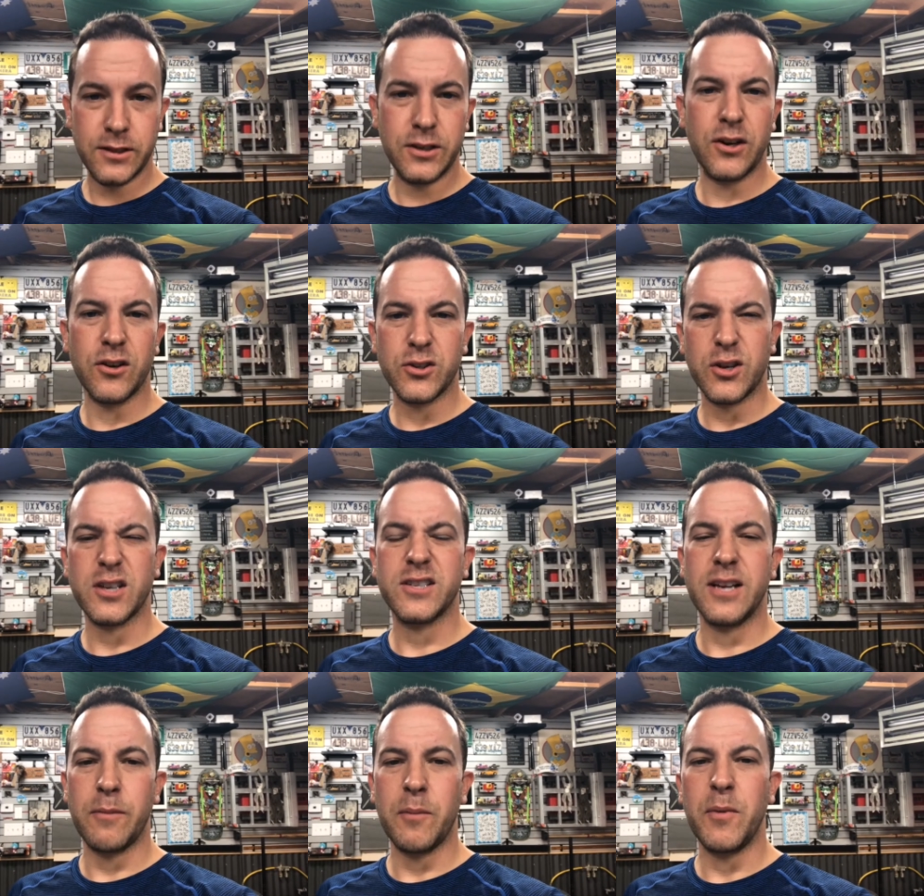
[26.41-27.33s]
you know,
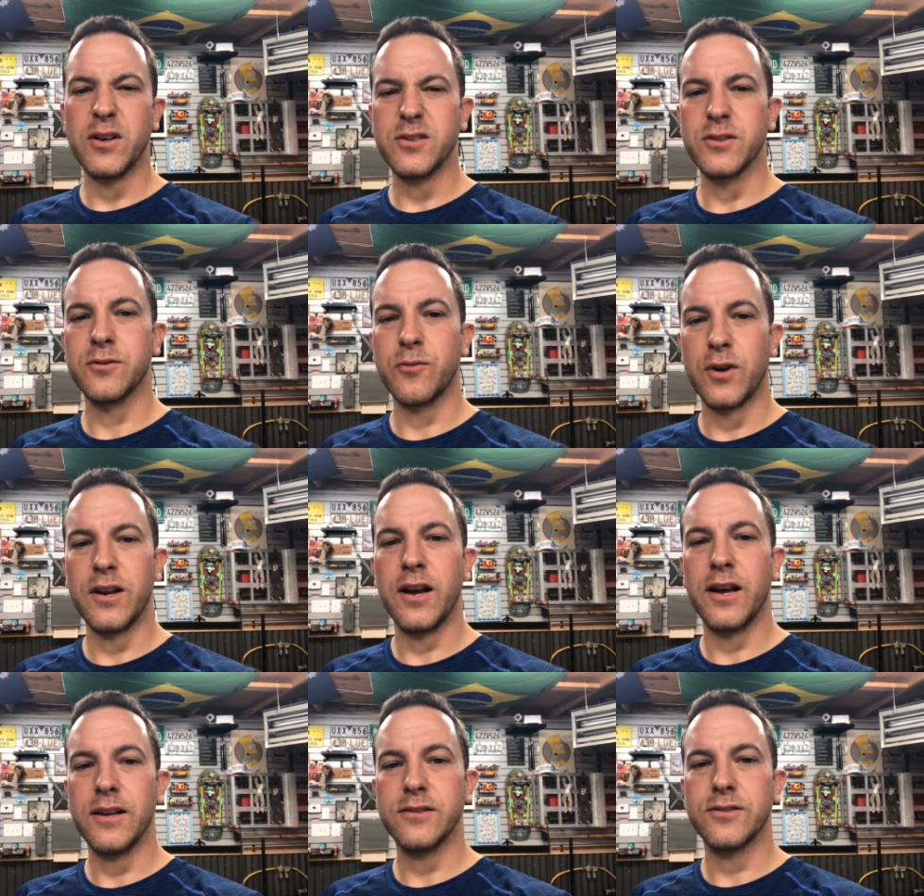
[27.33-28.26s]
stretching out my muscles and
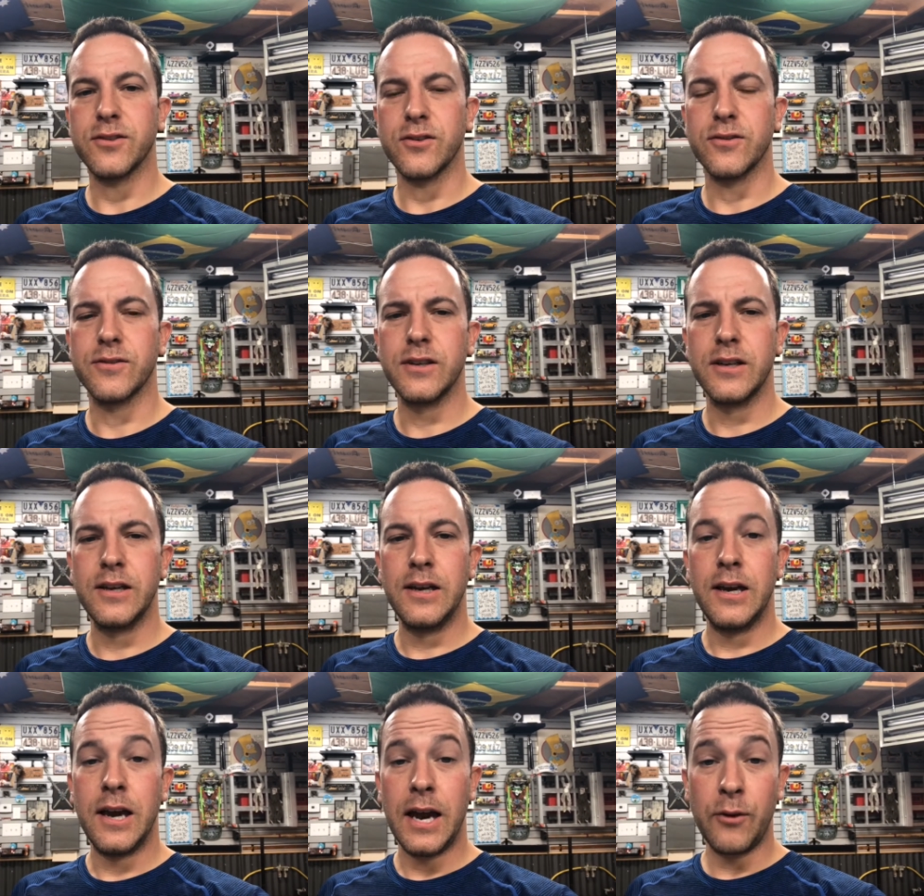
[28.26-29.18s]
whatnot. So
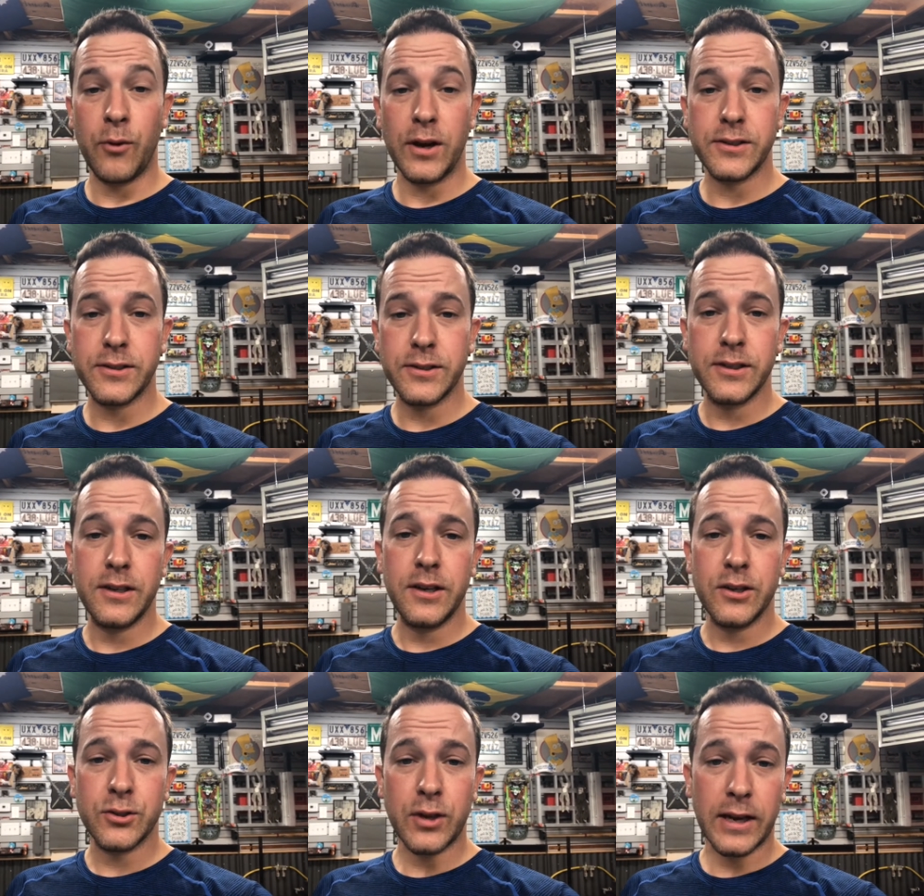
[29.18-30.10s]
anyways,
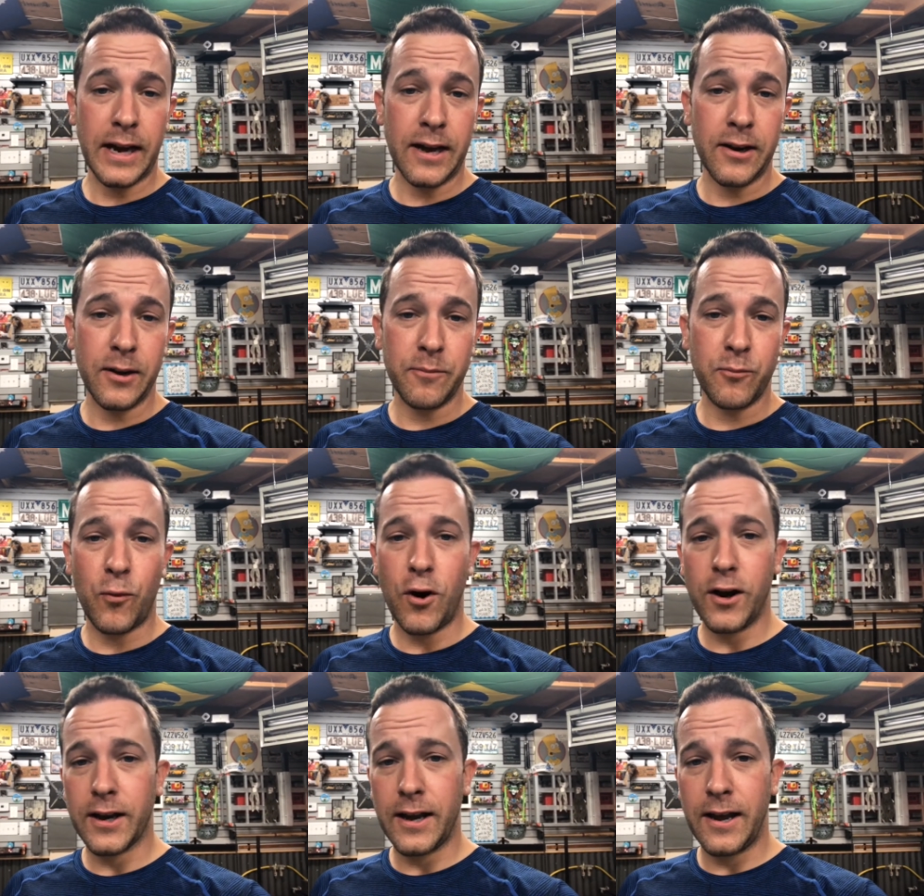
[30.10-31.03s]
so I got up,
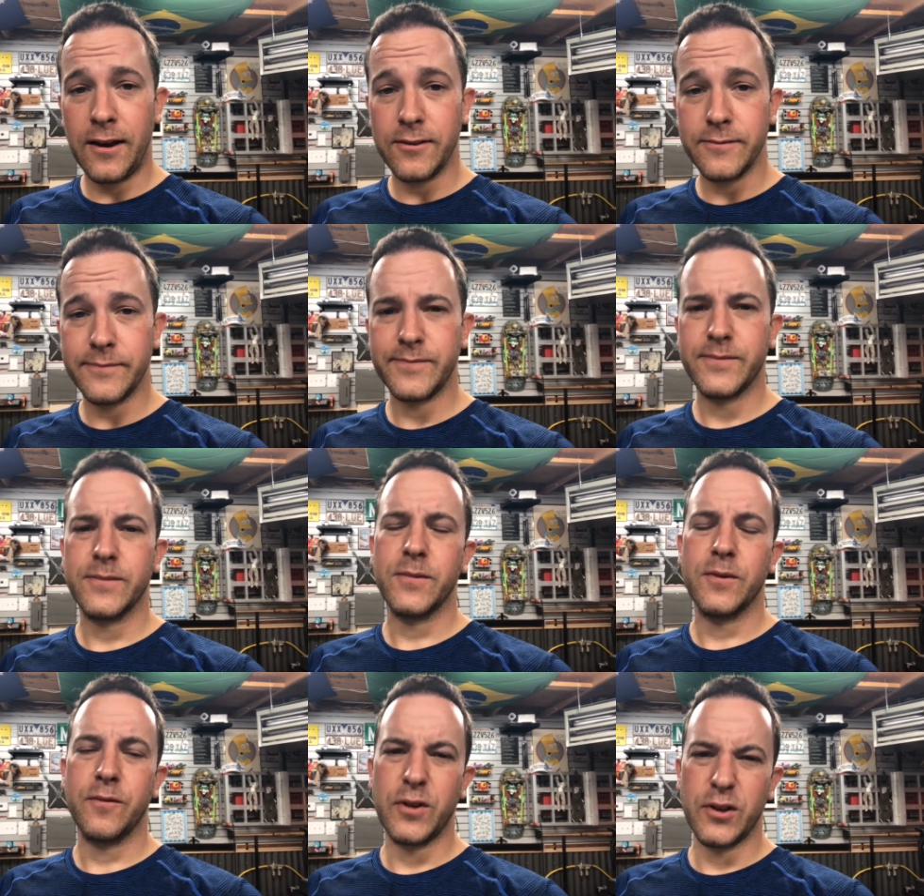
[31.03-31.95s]
walking out,
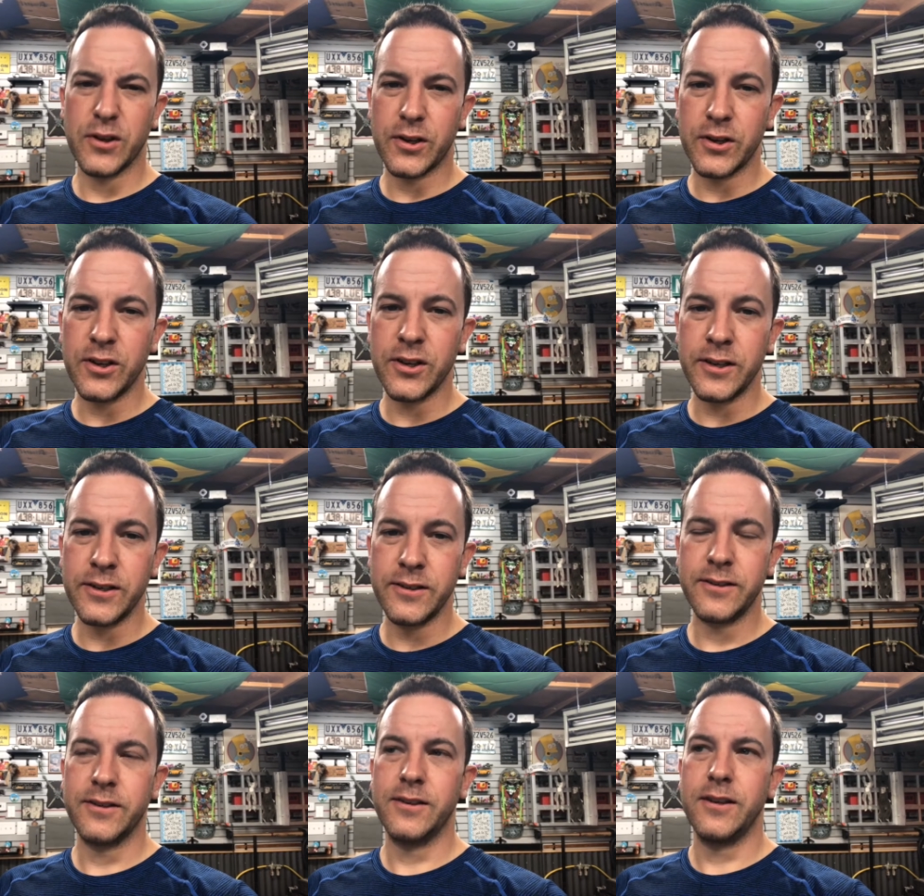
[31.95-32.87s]
feeling good,
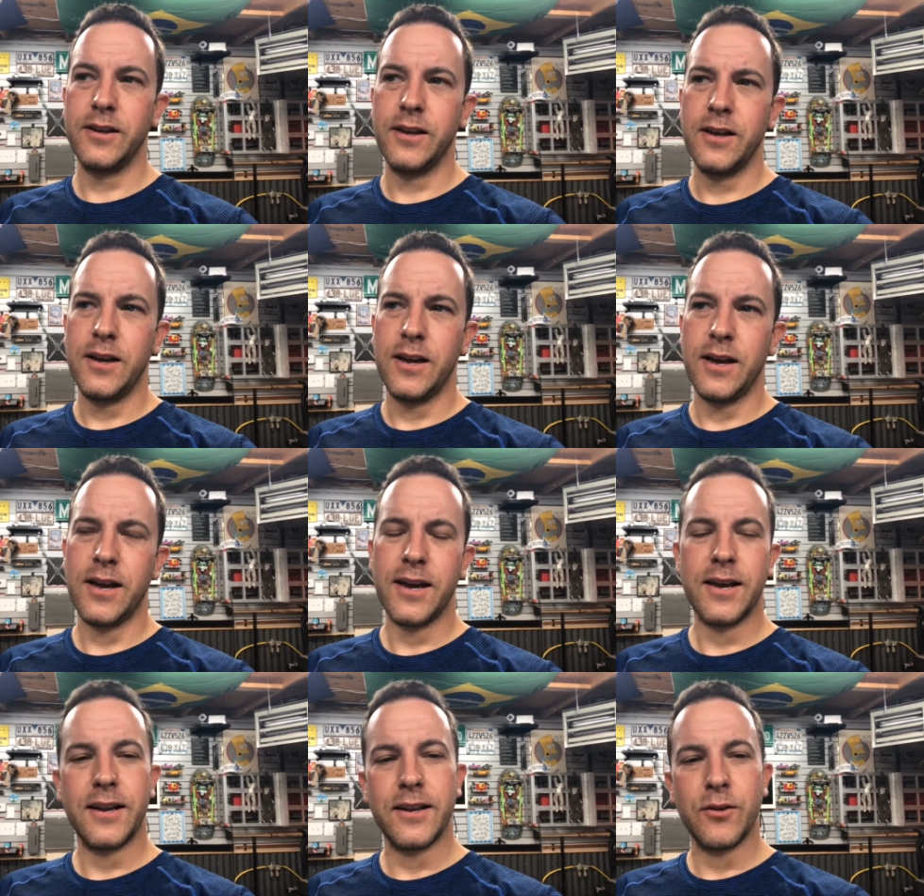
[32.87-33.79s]

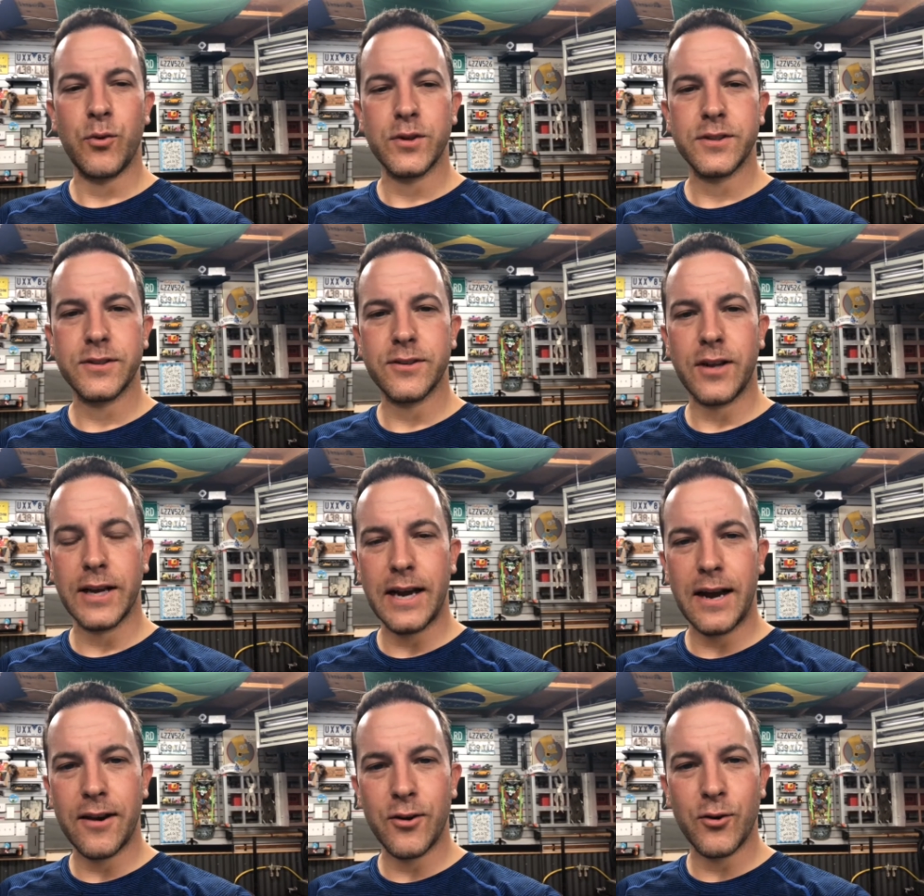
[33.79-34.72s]
and it wasn't until I
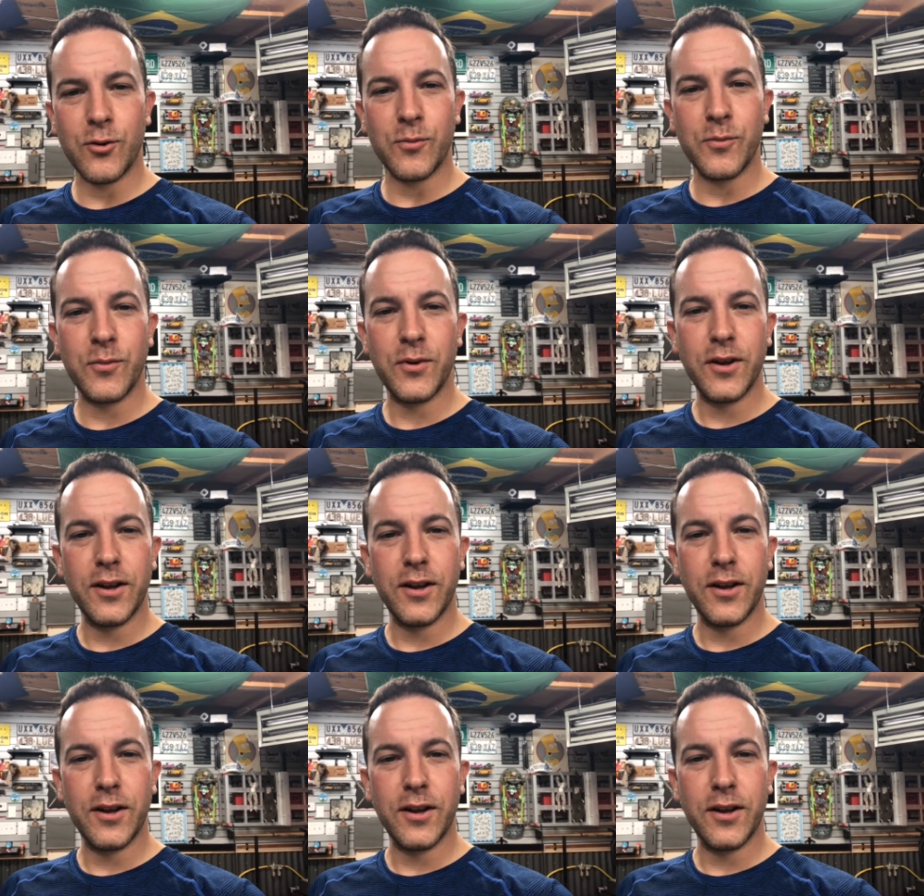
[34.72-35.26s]
got home